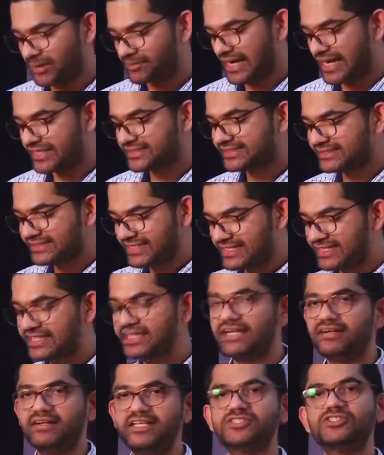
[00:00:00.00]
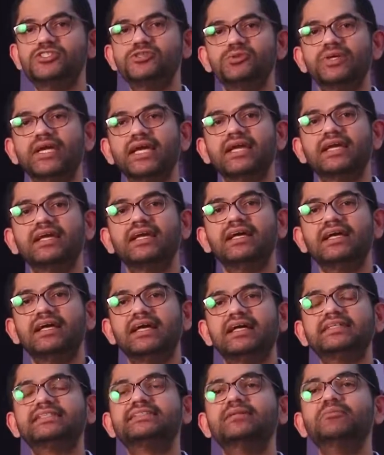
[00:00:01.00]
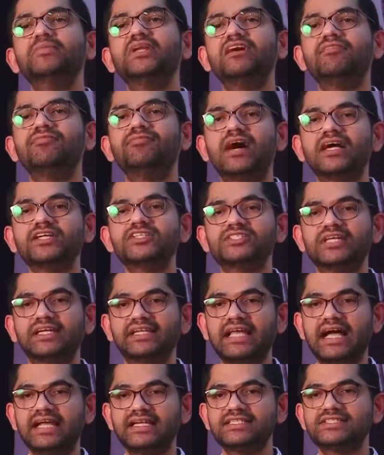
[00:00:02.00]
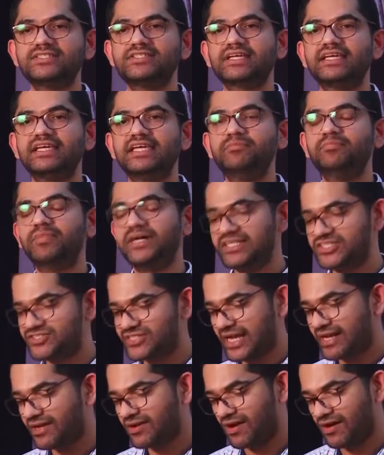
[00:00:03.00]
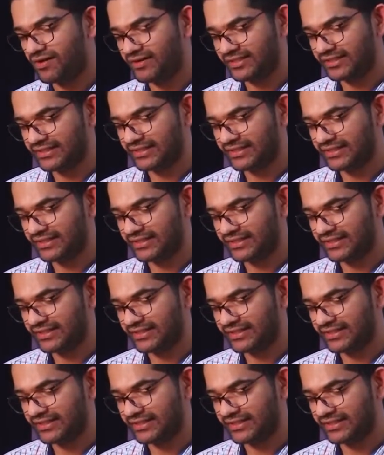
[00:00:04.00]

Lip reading: are seen here as doing a similar function, that is to keep a check on